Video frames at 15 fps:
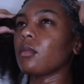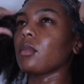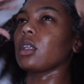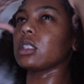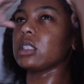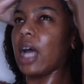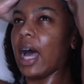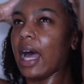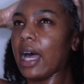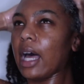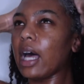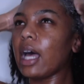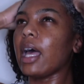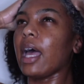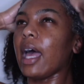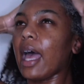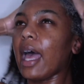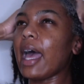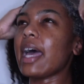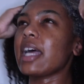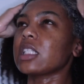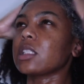It's not
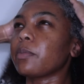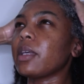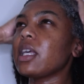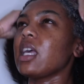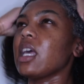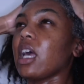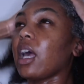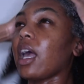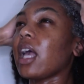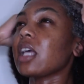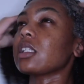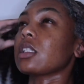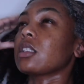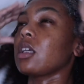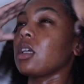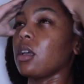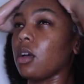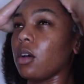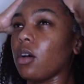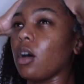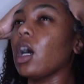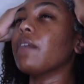as big as a
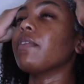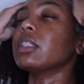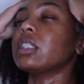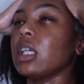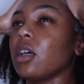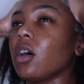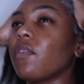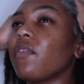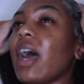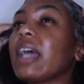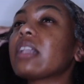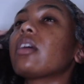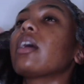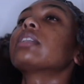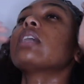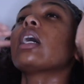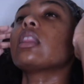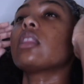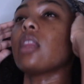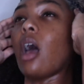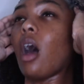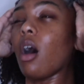tingle factor as I
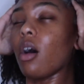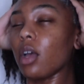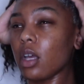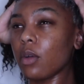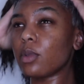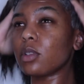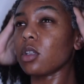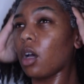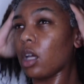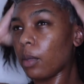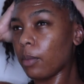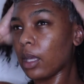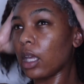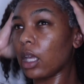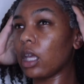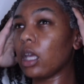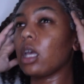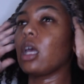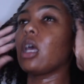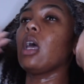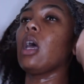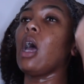thought it was going to be.
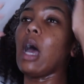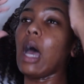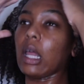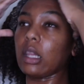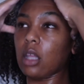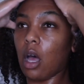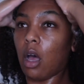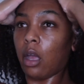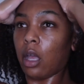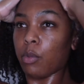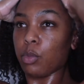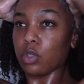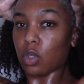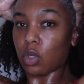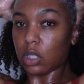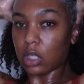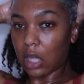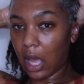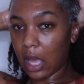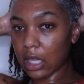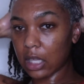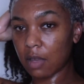I thought it was going to
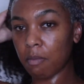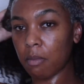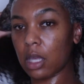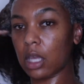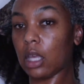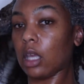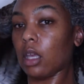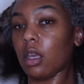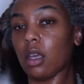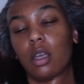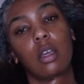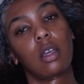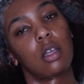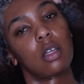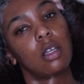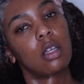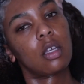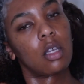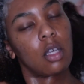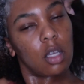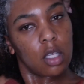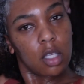like give me
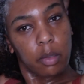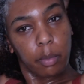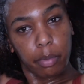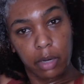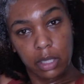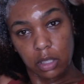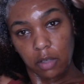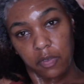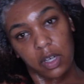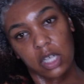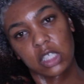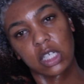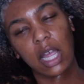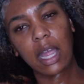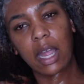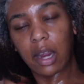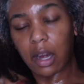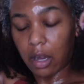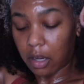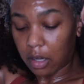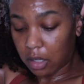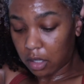breath of fresh air.